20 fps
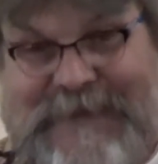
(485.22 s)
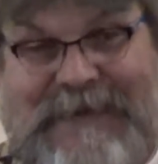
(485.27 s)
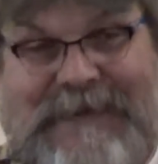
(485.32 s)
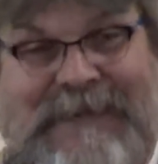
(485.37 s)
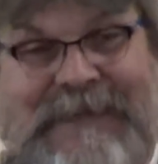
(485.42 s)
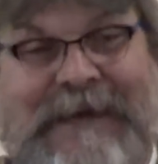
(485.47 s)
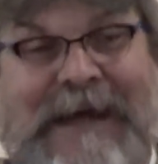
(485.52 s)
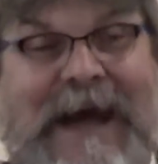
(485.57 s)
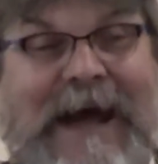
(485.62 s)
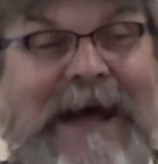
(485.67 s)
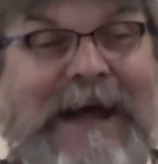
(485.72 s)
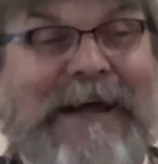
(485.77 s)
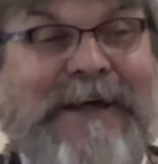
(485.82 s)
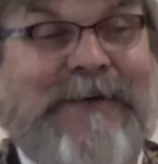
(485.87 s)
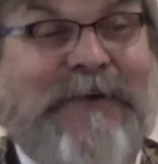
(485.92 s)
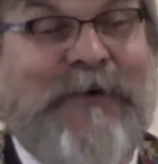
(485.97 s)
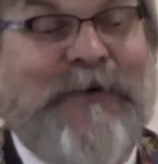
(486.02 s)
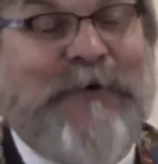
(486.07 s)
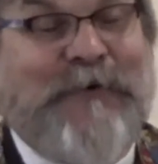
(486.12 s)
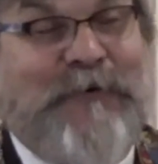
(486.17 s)
The
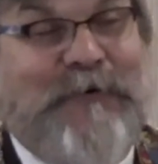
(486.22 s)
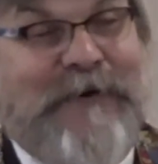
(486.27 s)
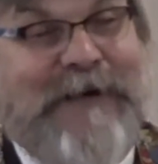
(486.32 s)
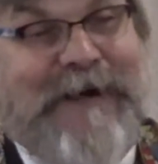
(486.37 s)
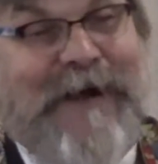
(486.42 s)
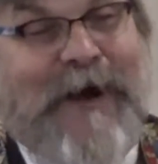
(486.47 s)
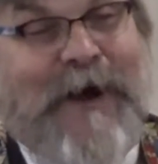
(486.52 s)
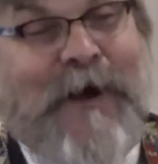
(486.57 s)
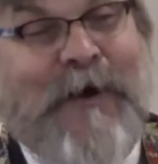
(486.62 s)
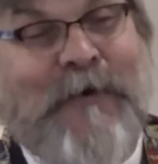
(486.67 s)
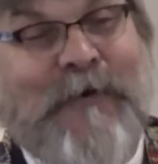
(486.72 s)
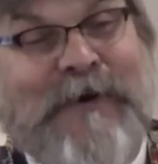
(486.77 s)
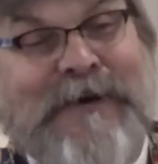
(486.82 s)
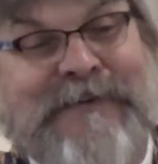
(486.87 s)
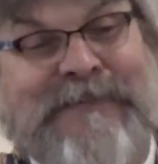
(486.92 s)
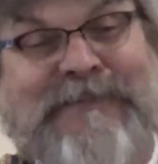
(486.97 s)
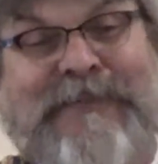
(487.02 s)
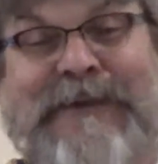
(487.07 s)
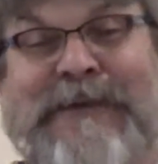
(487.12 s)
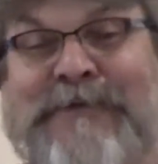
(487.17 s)
guy who
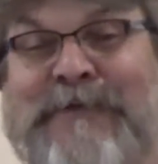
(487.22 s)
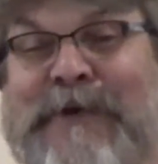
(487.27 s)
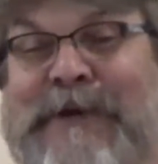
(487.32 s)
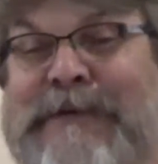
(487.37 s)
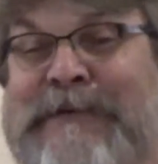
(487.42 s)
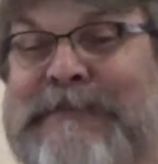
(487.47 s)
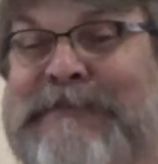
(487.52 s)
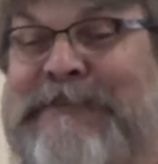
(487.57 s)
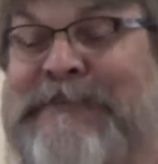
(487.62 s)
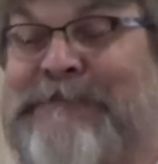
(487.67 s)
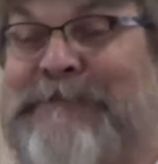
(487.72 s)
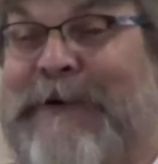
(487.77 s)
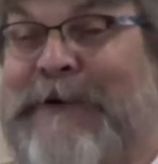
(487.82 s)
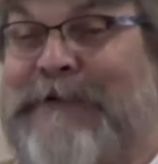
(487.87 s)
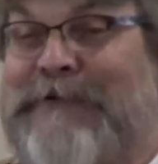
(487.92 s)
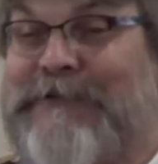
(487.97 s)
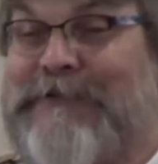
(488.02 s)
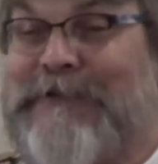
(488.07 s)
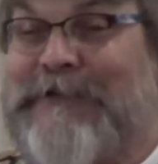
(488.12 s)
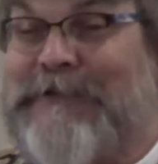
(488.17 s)
always did what he was
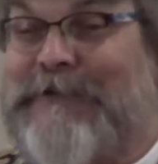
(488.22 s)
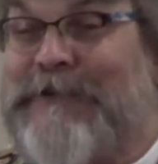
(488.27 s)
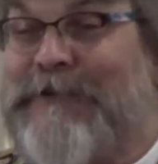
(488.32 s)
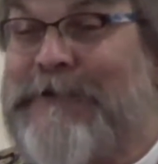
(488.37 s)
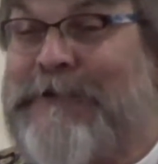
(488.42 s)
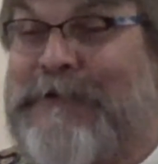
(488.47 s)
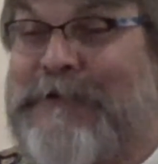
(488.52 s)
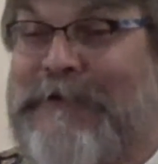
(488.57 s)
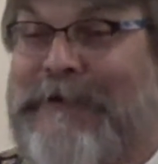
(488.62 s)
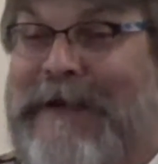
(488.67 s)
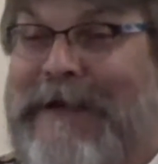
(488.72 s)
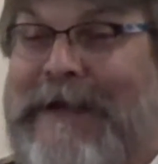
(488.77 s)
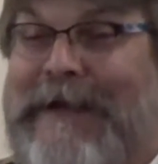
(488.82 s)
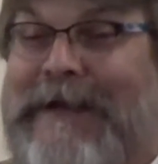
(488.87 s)
supposed to do